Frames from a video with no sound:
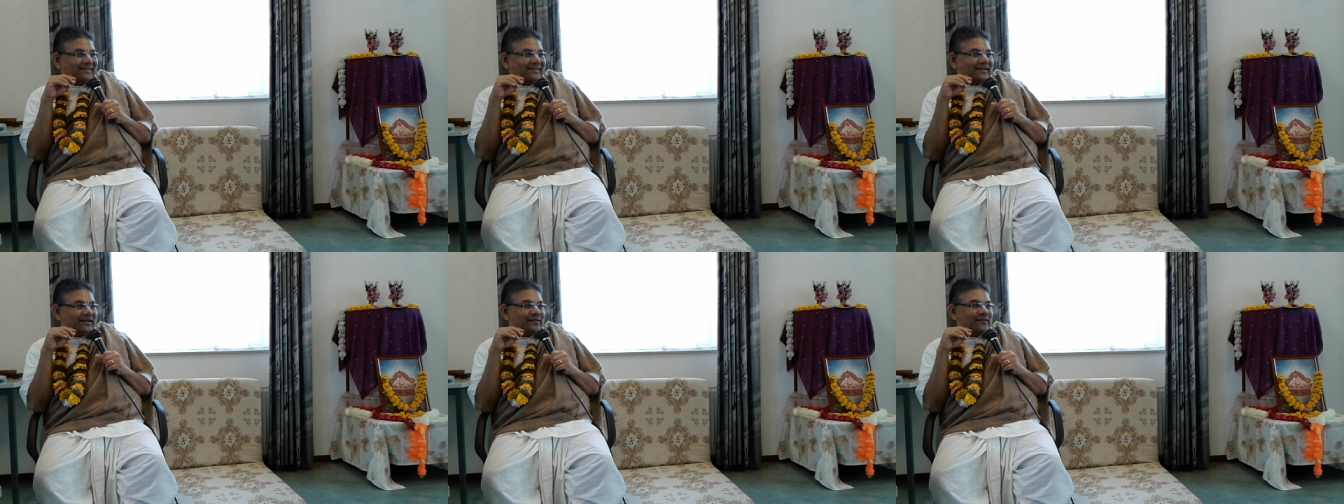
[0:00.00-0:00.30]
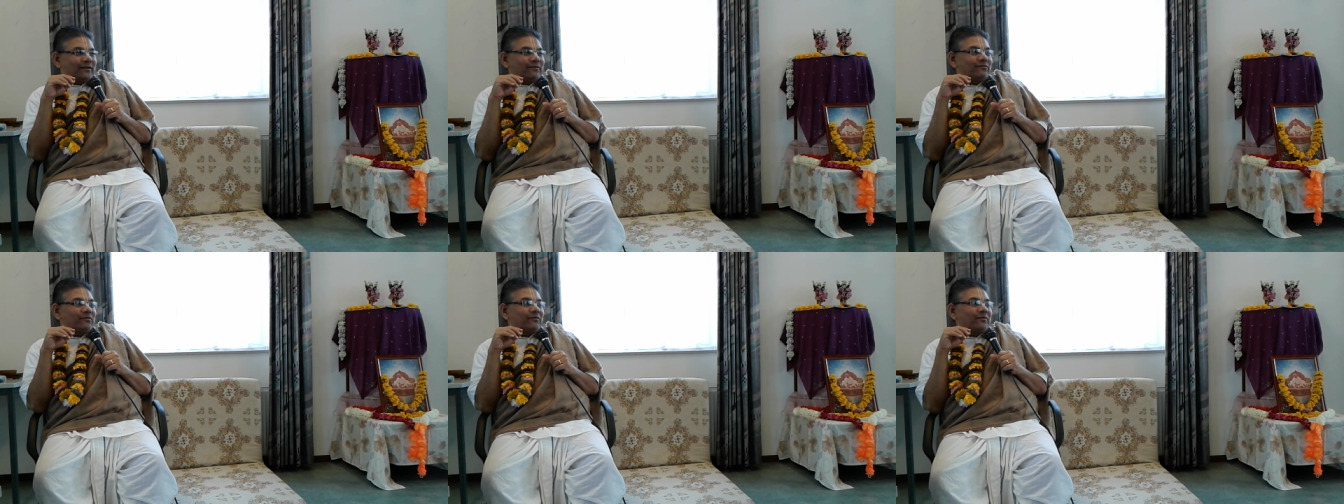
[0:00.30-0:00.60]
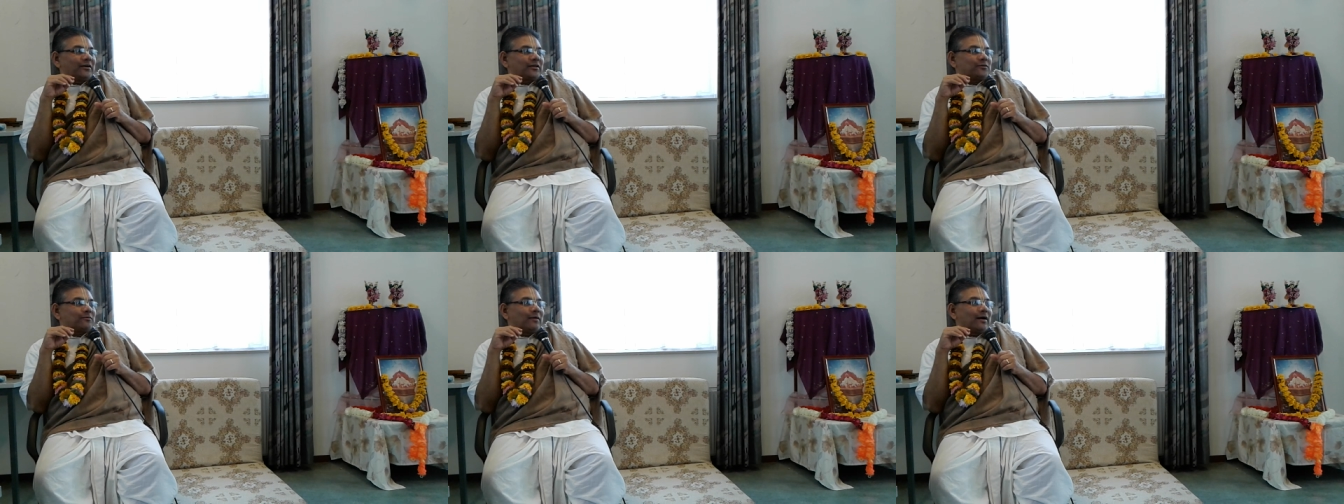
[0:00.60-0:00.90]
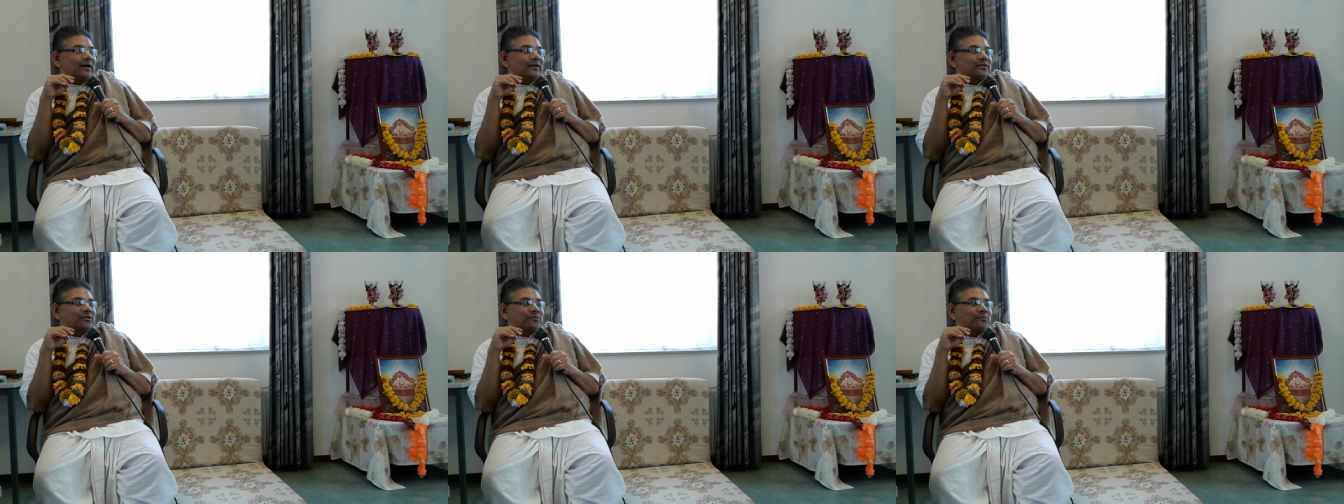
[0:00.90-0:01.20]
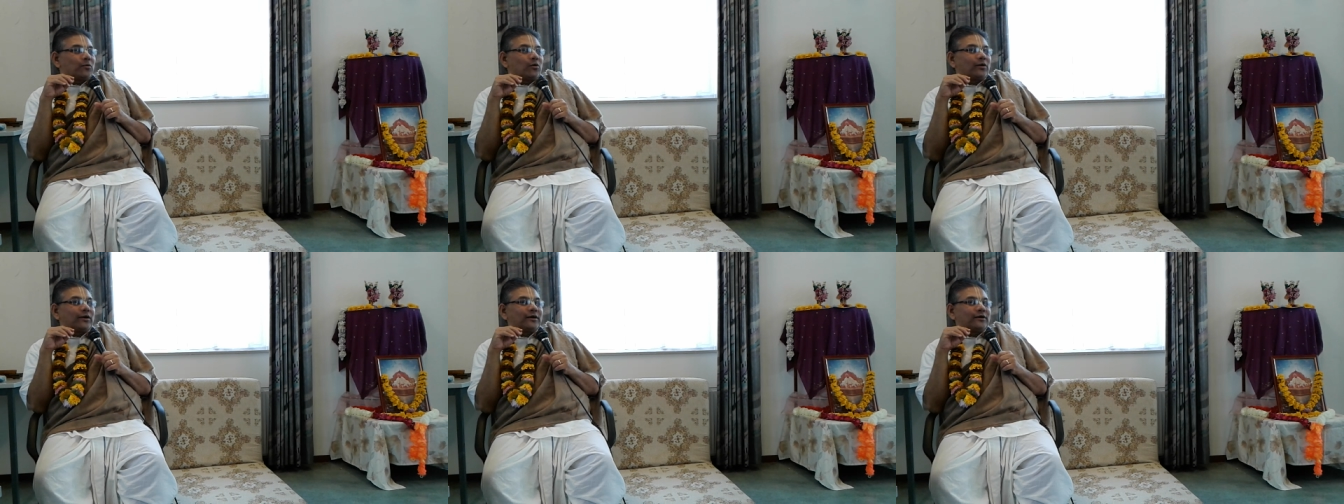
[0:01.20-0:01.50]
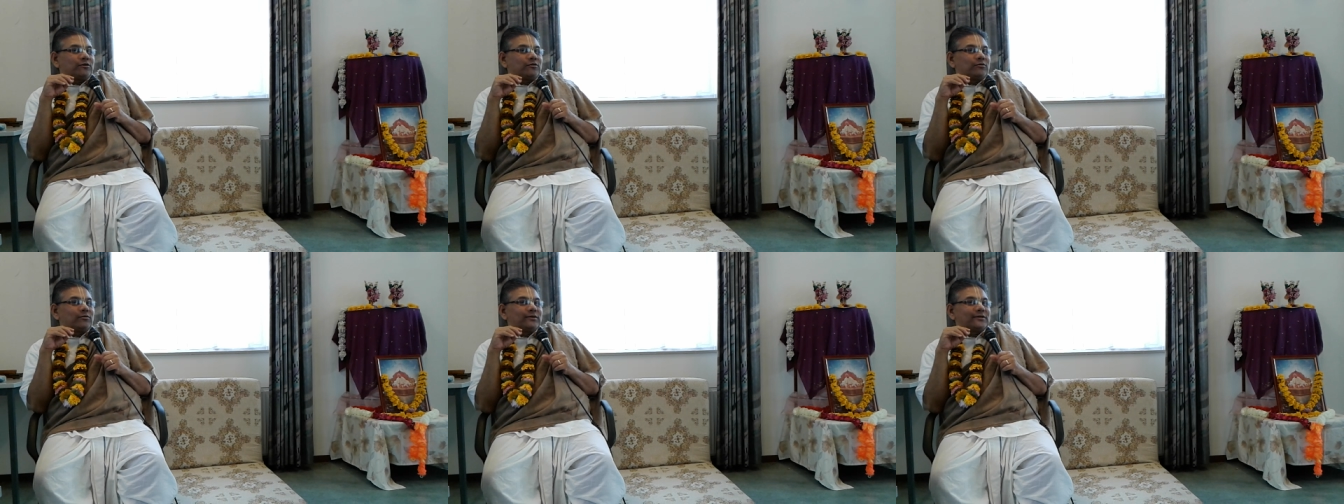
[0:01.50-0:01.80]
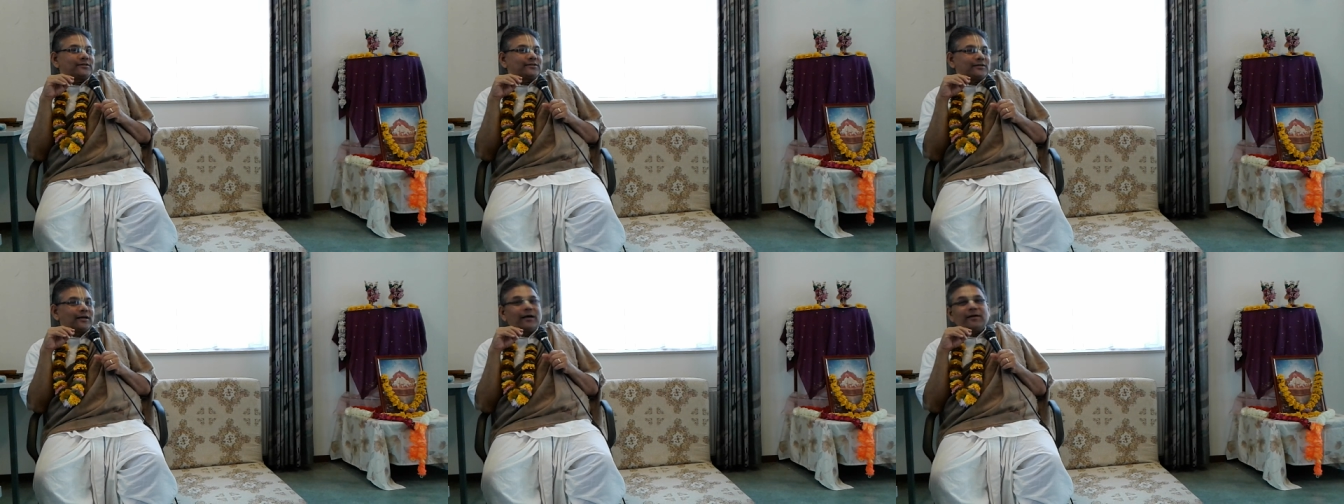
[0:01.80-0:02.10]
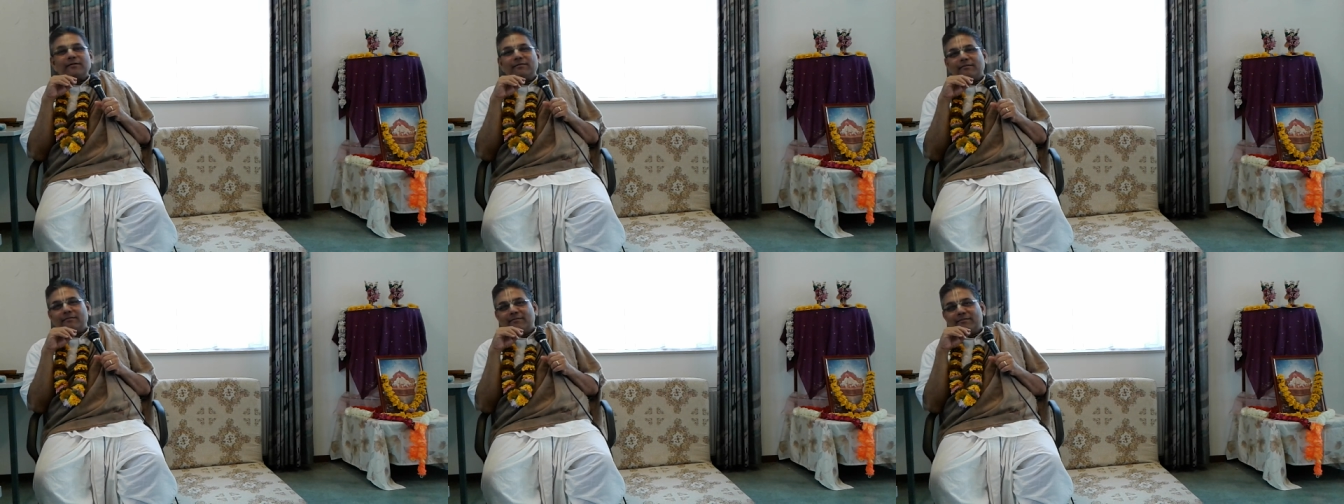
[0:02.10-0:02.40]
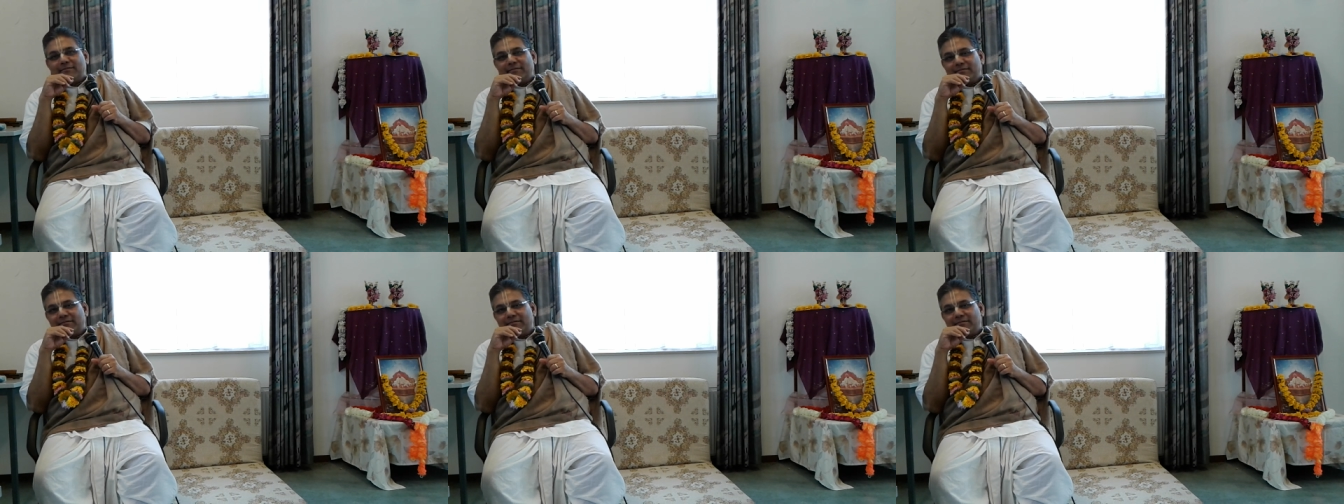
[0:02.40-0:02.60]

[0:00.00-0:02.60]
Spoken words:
And then Vivashwan spoke it to his son,